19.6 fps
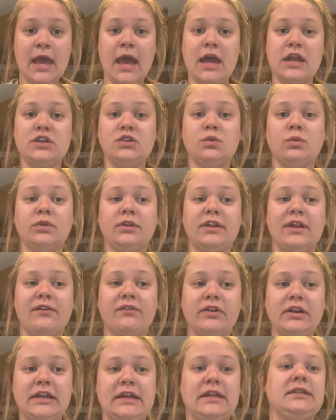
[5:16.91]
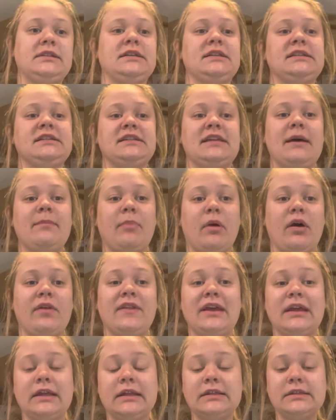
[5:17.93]
and you will never need to step on
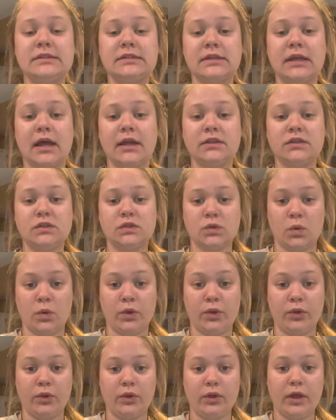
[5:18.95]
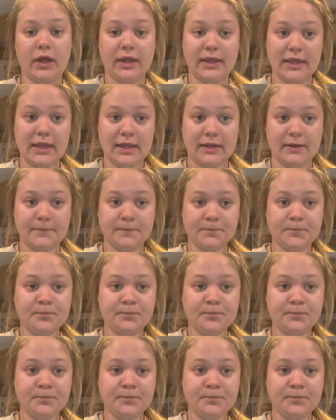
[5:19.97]
the inside soil again.